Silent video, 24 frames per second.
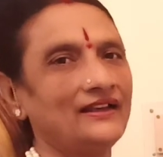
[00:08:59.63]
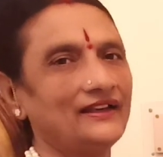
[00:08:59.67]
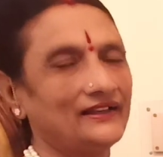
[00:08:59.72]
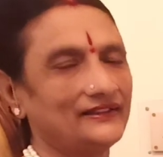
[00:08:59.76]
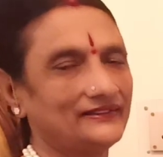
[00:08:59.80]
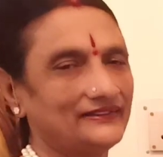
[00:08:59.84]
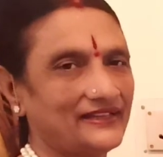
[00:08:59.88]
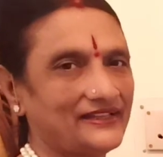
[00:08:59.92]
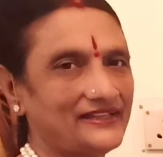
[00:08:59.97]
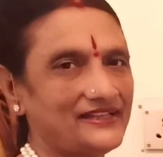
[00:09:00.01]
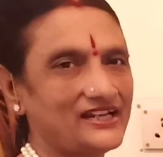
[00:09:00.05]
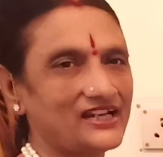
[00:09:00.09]

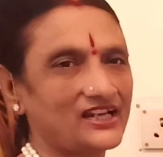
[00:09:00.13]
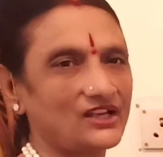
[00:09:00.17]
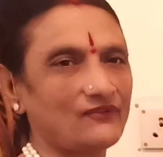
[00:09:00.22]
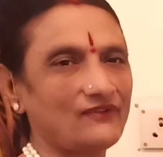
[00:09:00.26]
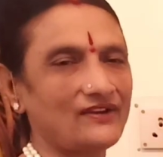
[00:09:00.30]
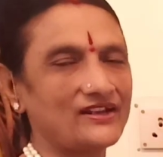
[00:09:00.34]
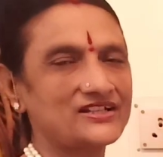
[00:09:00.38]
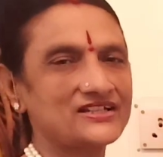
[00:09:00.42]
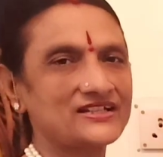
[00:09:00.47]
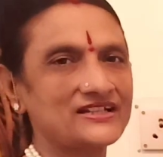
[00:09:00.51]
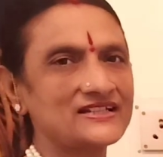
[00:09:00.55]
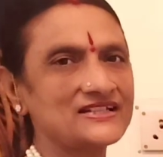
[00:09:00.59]
the
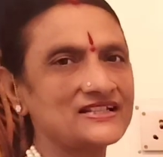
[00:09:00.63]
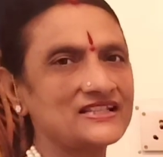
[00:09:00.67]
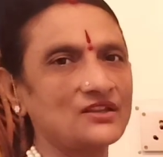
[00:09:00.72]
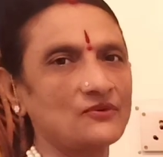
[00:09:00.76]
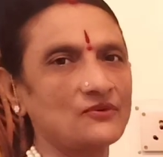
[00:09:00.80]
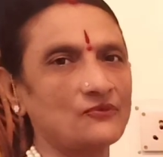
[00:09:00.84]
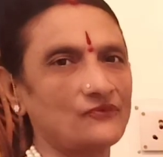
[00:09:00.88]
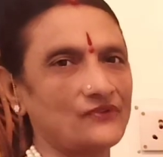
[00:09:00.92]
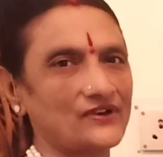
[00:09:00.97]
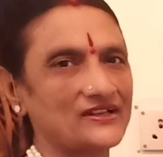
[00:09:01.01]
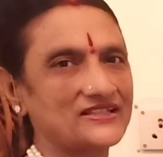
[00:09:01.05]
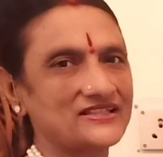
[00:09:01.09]
equations
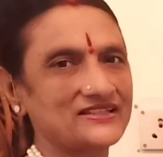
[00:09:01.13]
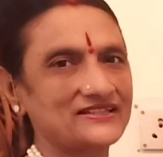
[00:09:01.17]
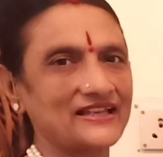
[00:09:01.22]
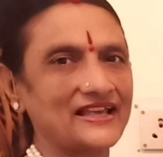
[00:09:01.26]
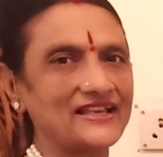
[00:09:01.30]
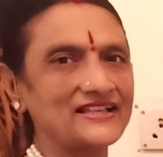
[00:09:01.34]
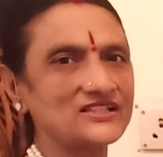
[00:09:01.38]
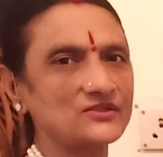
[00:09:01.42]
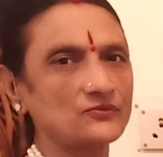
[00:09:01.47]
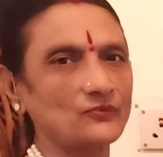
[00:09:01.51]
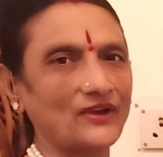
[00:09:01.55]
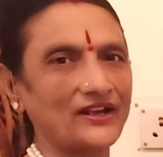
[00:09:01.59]
first
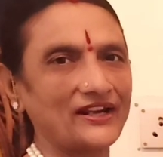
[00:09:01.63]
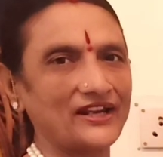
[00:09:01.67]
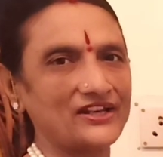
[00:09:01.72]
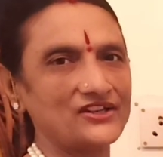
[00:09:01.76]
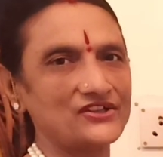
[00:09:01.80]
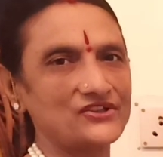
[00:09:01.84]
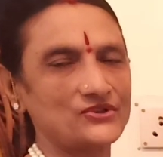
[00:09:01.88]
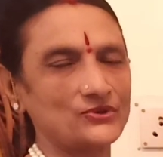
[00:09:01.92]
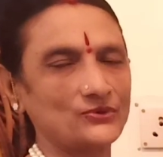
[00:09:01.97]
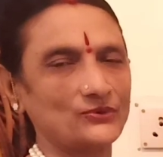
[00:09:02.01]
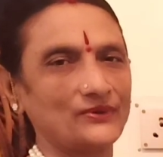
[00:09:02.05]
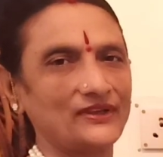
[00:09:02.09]
as 1
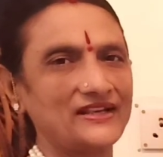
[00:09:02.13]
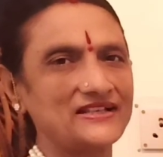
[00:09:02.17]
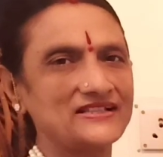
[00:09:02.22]
and 2.